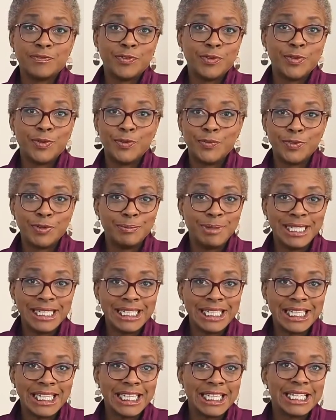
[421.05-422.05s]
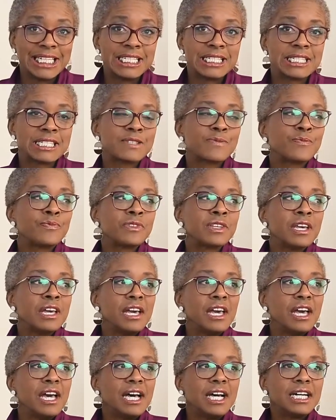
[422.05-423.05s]
for many years.
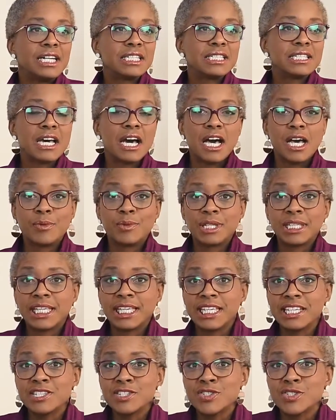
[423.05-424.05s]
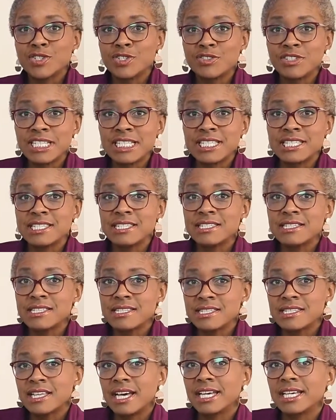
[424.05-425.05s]
And I would hear stories
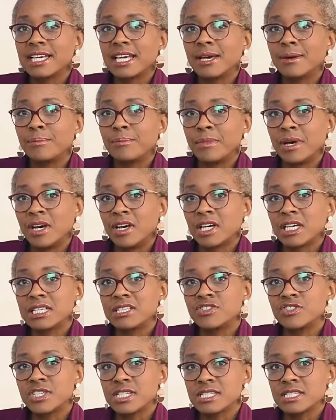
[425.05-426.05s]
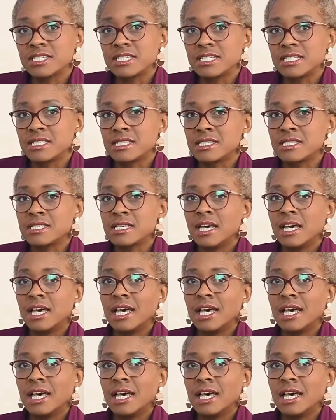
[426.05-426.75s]
just like Mark and Justin's.